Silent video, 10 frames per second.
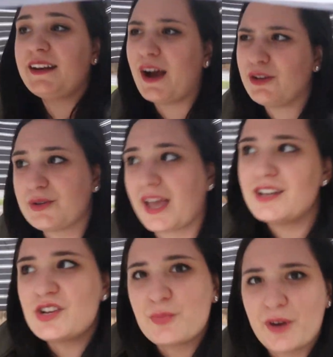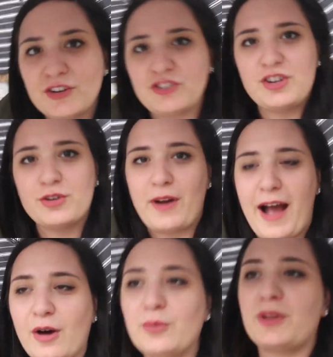Now you can do brunch year
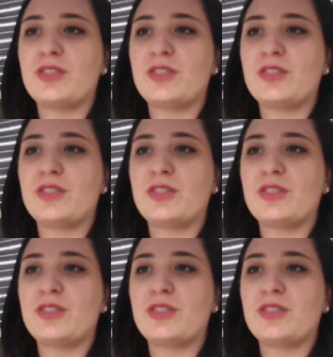round,